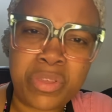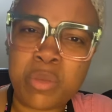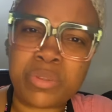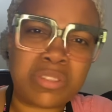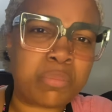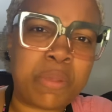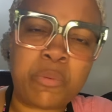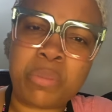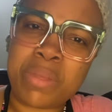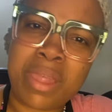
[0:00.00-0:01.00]
He wants his people
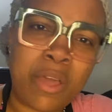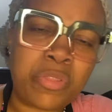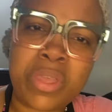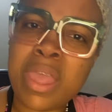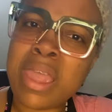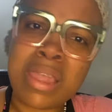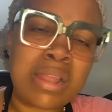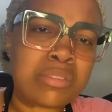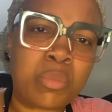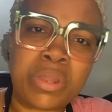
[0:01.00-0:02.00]
to be healthy. He
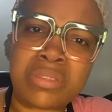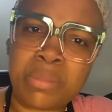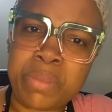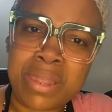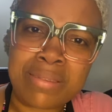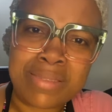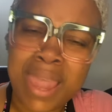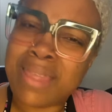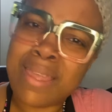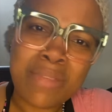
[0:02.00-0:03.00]
doesn't want us to be in debt.